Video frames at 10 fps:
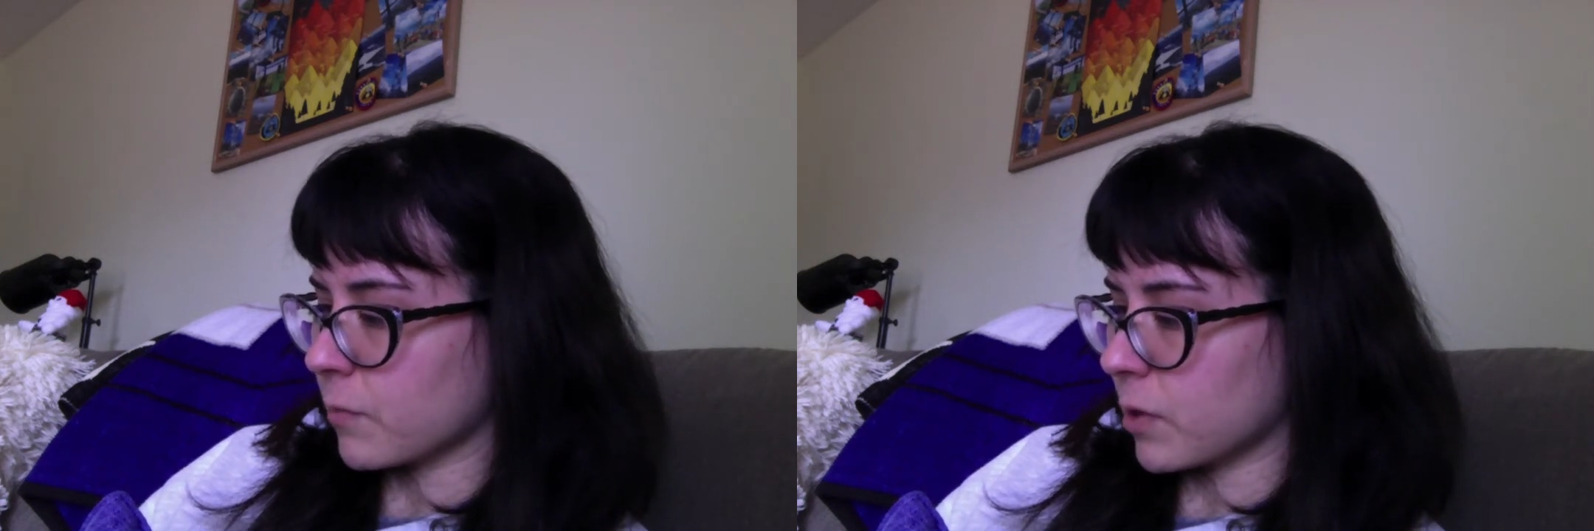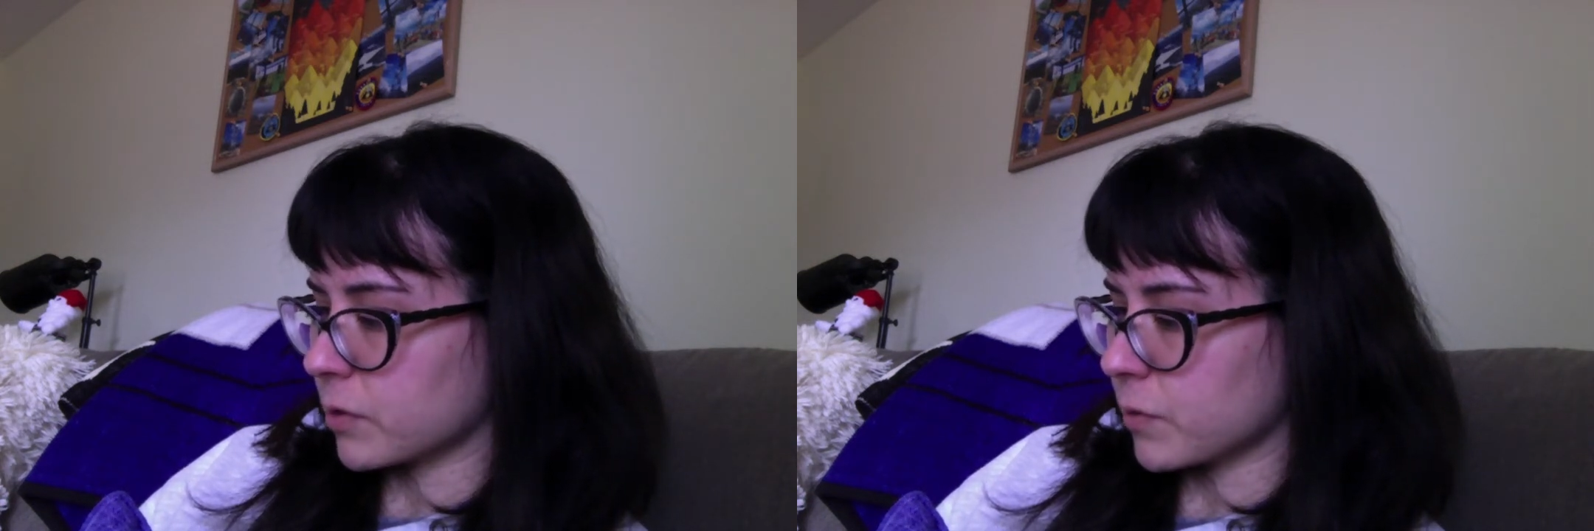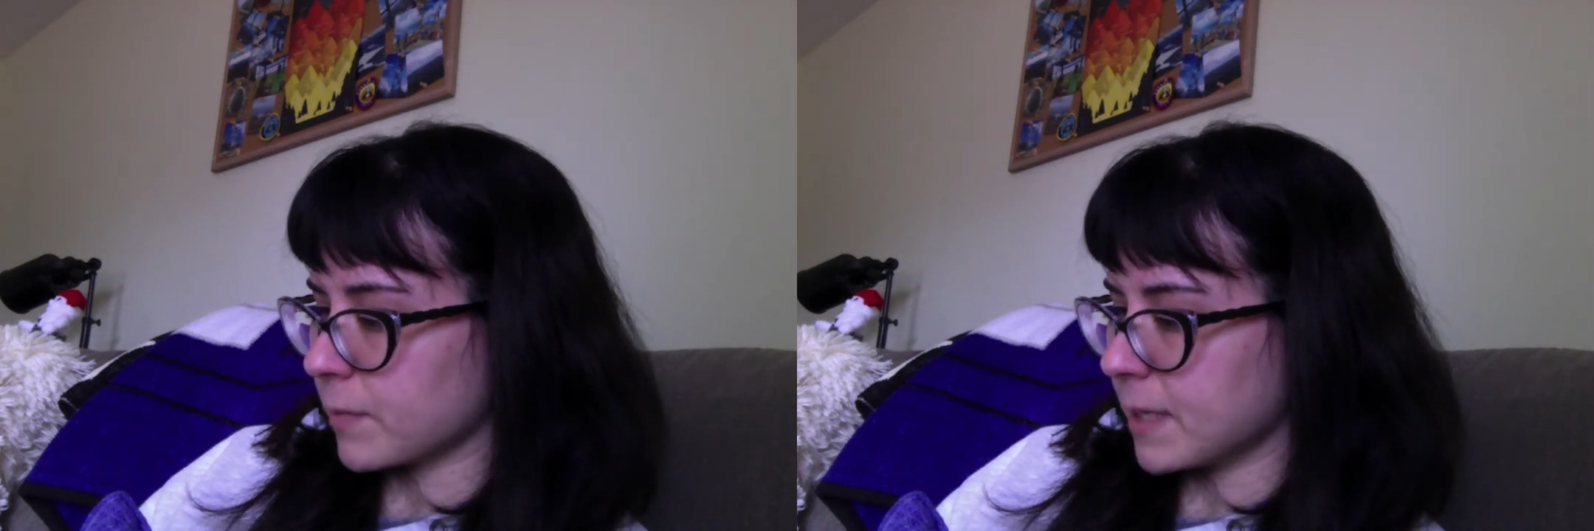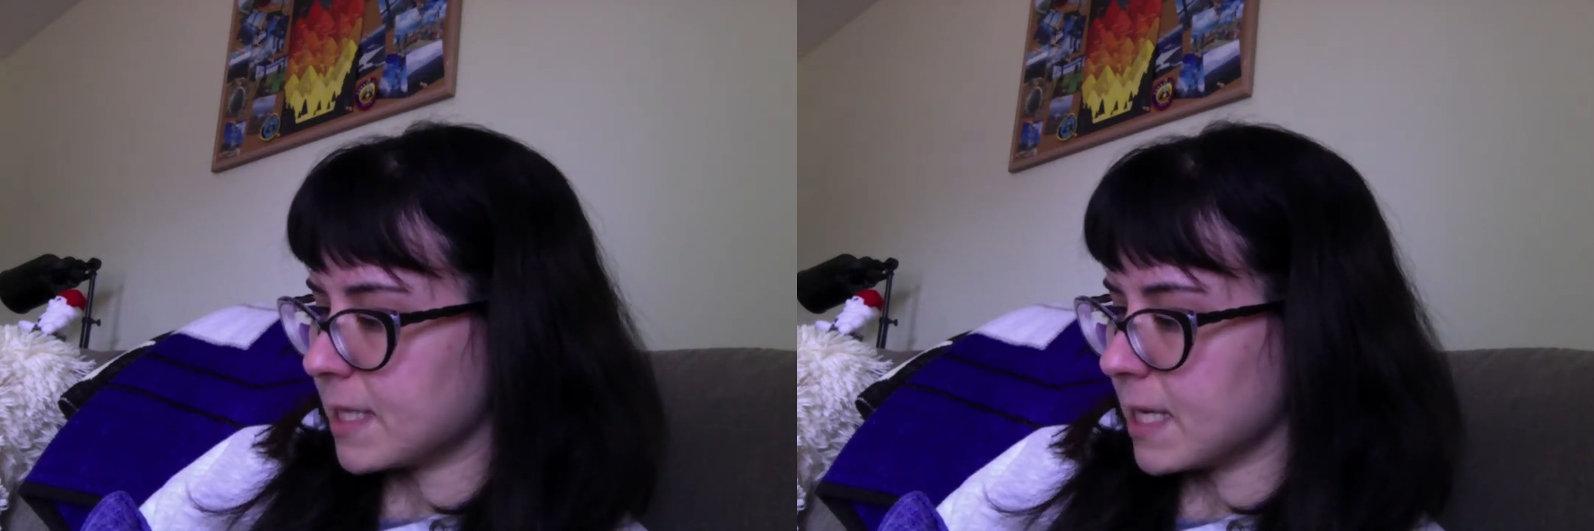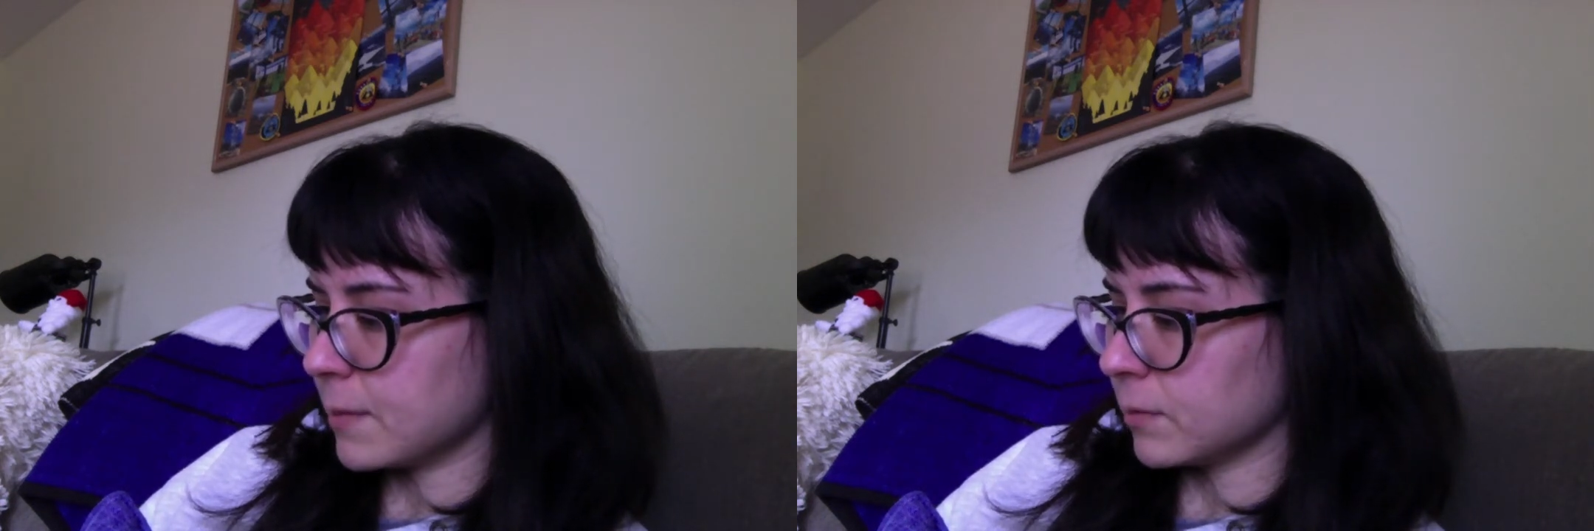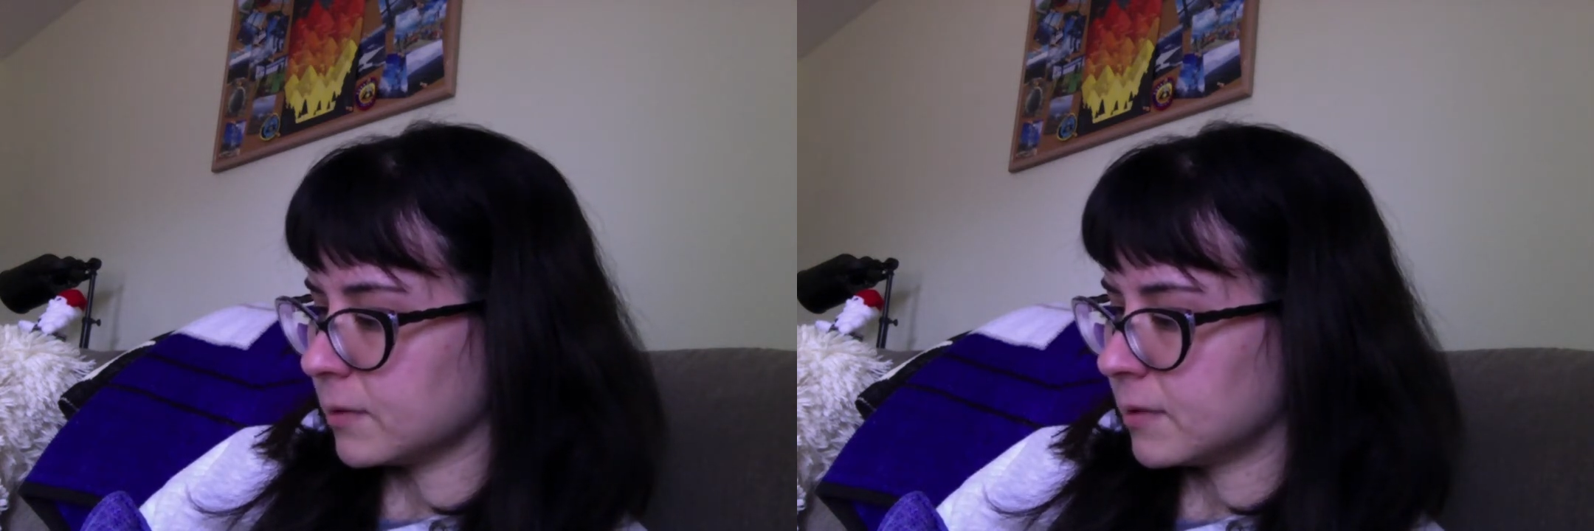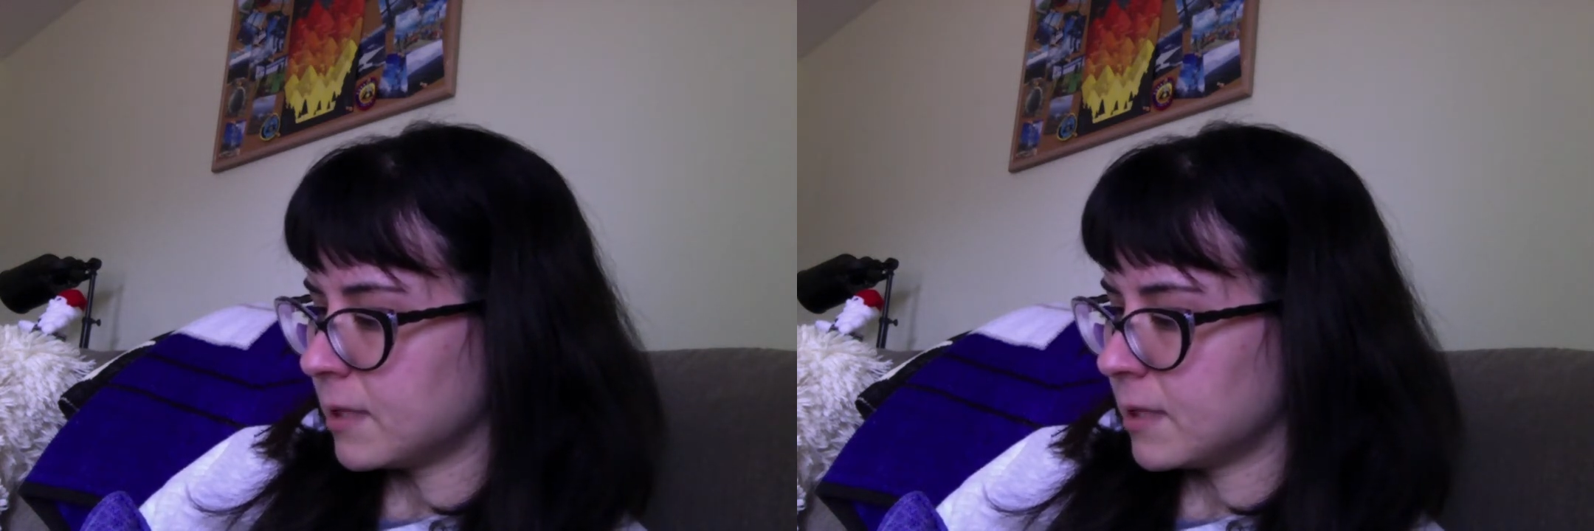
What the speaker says: walk toward my table.